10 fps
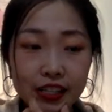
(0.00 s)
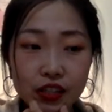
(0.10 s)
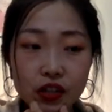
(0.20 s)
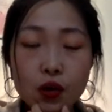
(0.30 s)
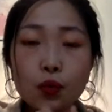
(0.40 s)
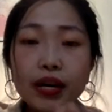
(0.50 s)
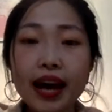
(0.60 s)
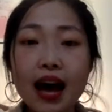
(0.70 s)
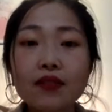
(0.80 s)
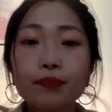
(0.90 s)
you know
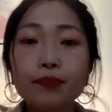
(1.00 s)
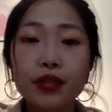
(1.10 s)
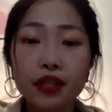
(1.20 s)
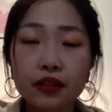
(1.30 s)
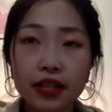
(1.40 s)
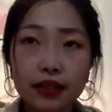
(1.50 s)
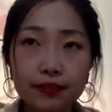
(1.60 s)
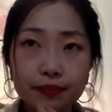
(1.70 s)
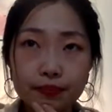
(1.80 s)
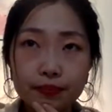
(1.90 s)
we have a period.
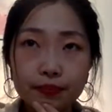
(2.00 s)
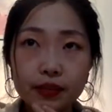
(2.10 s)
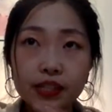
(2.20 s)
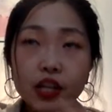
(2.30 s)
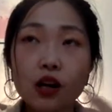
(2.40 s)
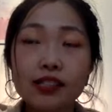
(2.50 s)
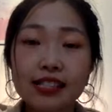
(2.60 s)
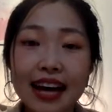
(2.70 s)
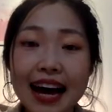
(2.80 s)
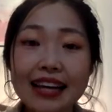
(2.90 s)
It's called
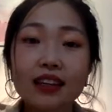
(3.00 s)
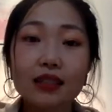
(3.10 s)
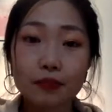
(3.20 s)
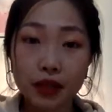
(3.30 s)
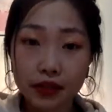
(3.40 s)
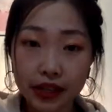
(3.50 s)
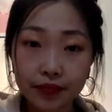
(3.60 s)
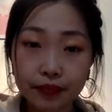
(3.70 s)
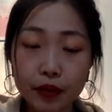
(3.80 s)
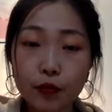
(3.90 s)
silent
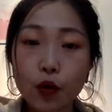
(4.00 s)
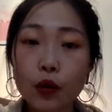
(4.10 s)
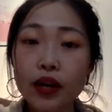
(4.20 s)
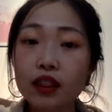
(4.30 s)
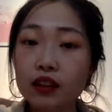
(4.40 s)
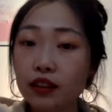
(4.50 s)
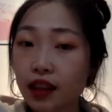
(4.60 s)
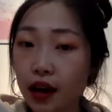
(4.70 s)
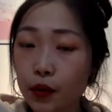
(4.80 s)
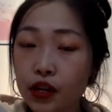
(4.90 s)
period. Before we learn
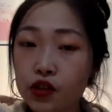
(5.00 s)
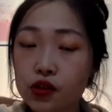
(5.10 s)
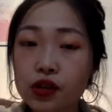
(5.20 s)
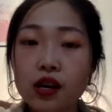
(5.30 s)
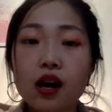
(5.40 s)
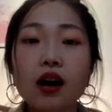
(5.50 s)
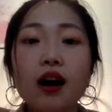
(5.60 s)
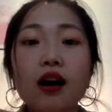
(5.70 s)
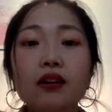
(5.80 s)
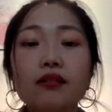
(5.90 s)
language,
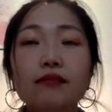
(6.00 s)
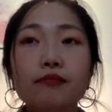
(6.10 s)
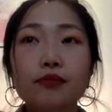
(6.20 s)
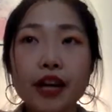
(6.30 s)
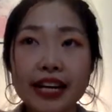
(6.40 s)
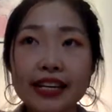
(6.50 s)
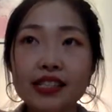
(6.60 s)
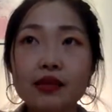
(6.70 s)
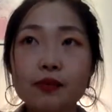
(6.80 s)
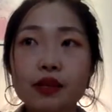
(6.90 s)
our brain
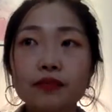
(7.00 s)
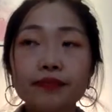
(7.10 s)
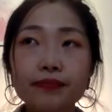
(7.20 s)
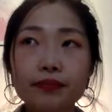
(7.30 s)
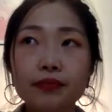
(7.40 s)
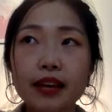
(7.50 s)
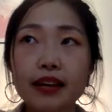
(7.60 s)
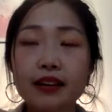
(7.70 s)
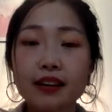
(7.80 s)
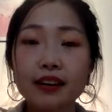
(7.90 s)
is
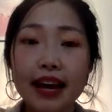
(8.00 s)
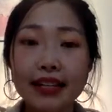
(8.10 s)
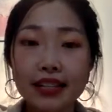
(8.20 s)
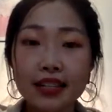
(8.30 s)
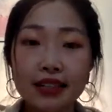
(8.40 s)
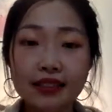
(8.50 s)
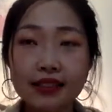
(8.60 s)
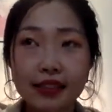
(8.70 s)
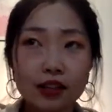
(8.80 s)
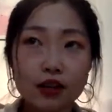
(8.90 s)
like collecting
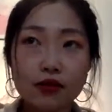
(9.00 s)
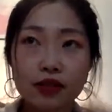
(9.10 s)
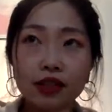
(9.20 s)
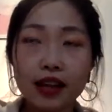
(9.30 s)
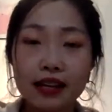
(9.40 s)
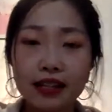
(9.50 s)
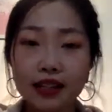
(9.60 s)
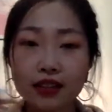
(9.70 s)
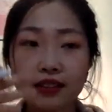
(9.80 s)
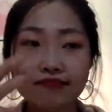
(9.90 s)
signals,
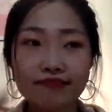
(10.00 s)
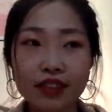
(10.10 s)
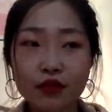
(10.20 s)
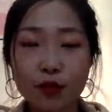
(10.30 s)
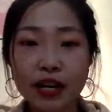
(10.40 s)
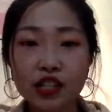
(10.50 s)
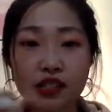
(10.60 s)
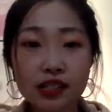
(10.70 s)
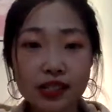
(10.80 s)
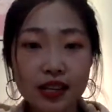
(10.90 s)
collecting
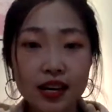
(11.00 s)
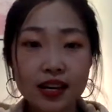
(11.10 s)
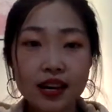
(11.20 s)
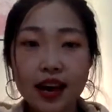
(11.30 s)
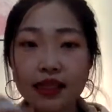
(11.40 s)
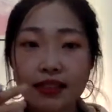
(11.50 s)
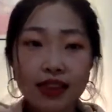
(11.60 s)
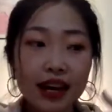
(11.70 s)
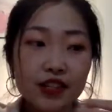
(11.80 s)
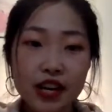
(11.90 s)
informations, and then
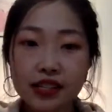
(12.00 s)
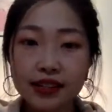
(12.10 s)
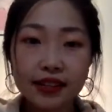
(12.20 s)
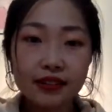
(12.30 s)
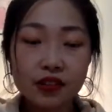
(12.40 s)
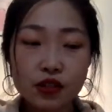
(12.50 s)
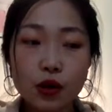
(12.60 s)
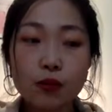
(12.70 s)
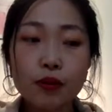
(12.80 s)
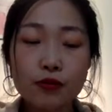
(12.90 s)
digest it.
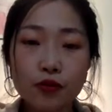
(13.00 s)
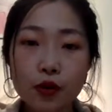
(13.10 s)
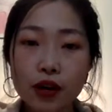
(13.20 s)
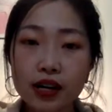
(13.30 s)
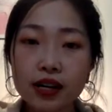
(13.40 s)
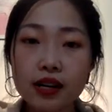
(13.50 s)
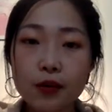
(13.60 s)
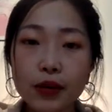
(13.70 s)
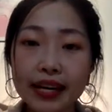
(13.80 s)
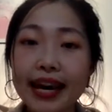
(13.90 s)
So before
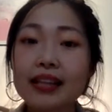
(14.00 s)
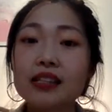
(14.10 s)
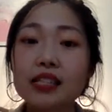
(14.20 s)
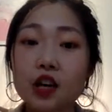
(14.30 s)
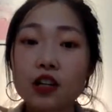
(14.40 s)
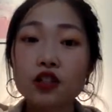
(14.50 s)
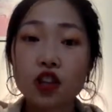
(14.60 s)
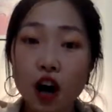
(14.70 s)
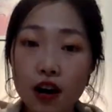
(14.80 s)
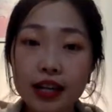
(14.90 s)
we can start to
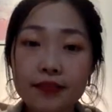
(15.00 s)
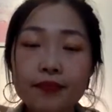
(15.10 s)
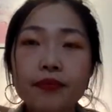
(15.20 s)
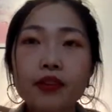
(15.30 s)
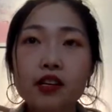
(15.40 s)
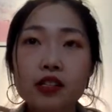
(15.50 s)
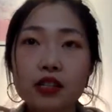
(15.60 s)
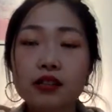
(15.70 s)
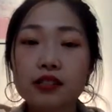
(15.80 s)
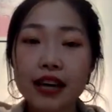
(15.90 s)
talk, there's
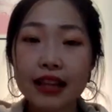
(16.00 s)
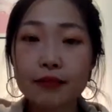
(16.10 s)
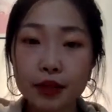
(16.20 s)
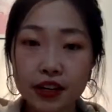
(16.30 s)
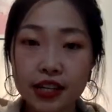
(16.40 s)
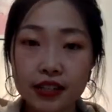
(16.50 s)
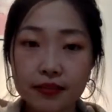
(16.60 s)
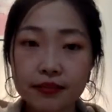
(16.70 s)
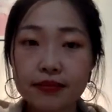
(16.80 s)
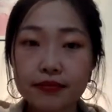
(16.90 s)
a silent period.
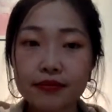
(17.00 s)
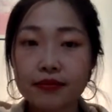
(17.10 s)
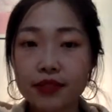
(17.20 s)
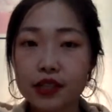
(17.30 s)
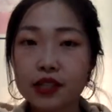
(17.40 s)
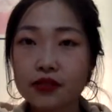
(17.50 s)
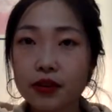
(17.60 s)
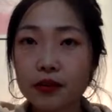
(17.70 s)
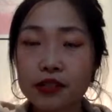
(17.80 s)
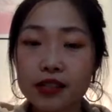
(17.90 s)
This is
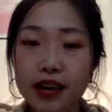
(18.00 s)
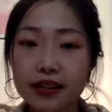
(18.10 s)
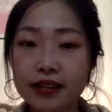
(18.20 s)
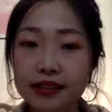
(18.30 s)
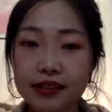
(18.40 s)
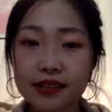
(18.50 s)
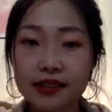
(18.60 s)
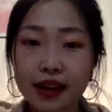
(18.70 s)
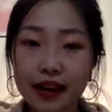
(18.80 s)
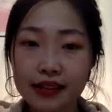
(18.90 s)
from the
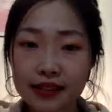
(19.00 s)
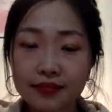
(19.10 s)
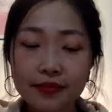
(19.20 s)
science.